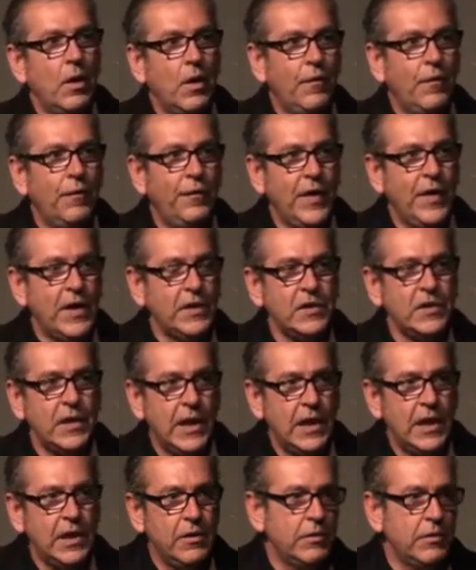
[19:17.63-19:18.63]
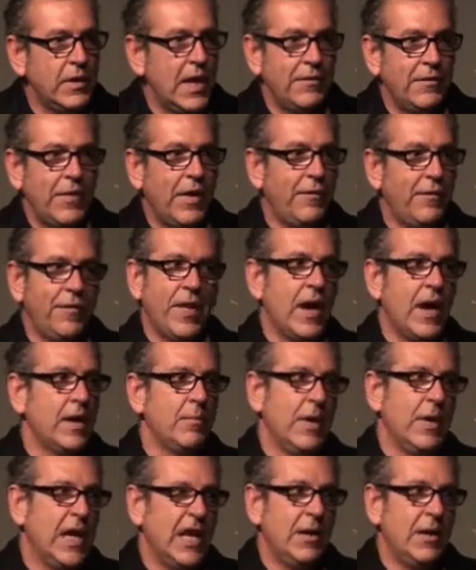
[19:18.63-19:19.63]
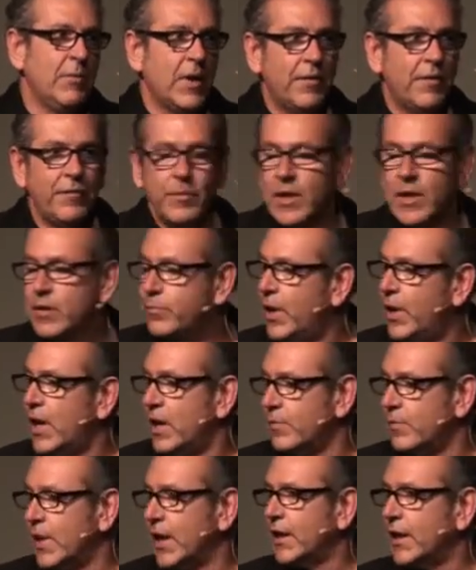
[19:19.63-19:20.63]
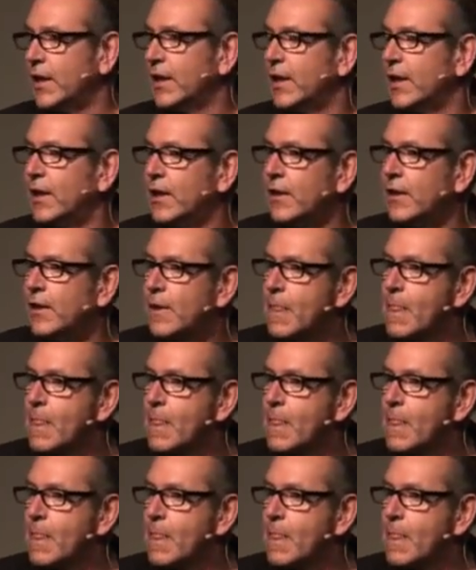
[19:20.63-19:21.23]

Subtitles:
Firstly, you'd never find me anywhere for me to park my car.